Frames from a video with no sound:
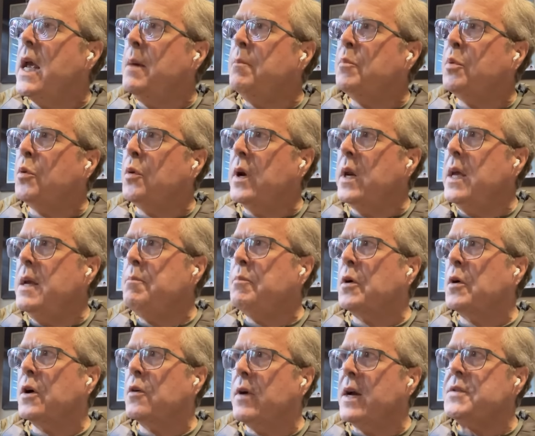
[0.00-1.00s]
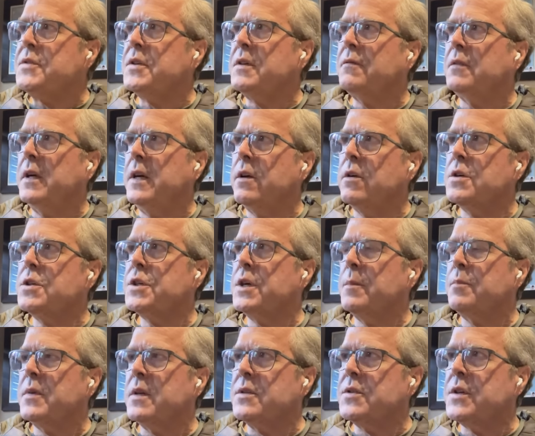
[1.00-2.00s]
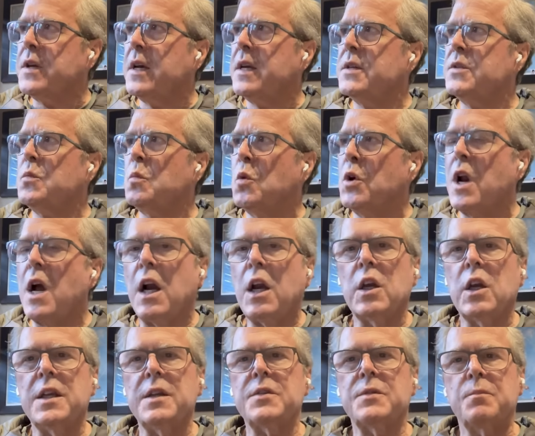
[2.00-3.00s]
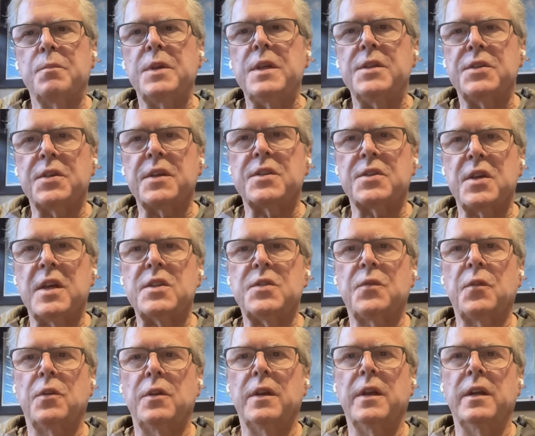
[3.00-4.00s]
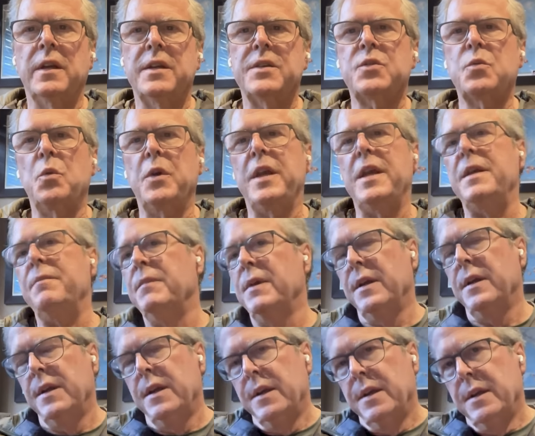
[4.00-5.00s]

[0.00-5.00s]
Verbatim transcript: and pretty progressive leadership that says we're not going to be successful unless we,